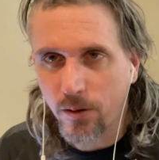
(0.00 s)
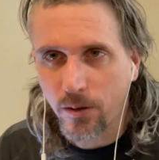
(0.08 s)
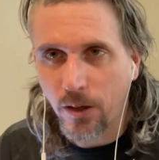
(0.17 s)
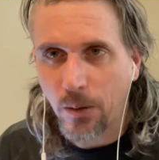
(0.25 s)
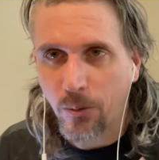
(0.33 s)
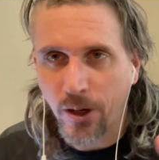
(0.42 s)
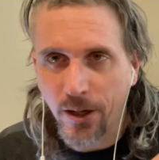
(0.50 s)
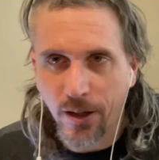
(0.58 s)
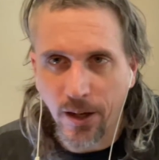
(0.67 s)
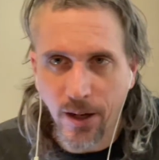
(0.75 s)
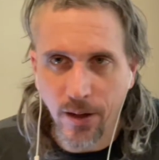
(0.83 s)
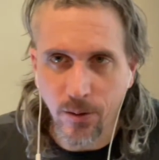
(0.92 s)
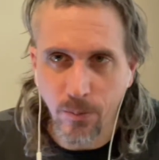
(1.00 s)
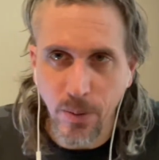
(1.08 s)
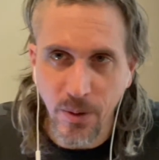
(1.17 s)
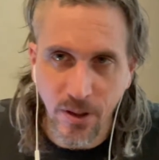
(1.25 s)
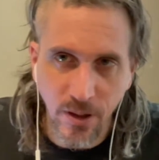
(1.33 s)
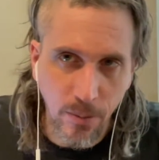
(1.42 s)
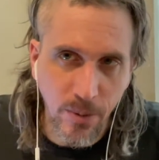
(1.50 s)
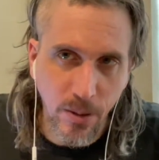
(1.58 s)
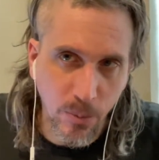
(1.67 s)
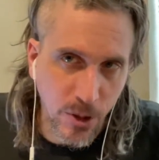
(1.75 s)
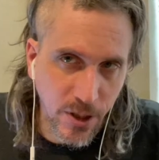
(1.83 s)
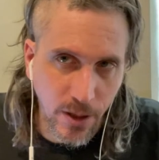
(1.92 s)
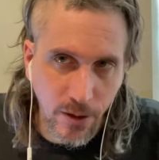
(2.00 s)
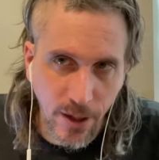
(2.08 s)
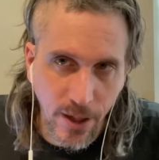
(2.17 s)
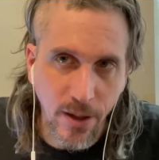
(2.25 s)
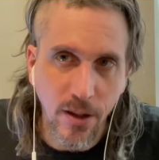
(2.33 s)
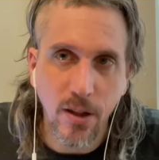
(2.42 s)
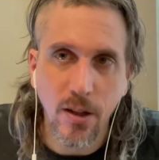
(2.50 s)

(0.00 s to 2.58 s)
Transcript: Top Rank and PBC not being able to put together a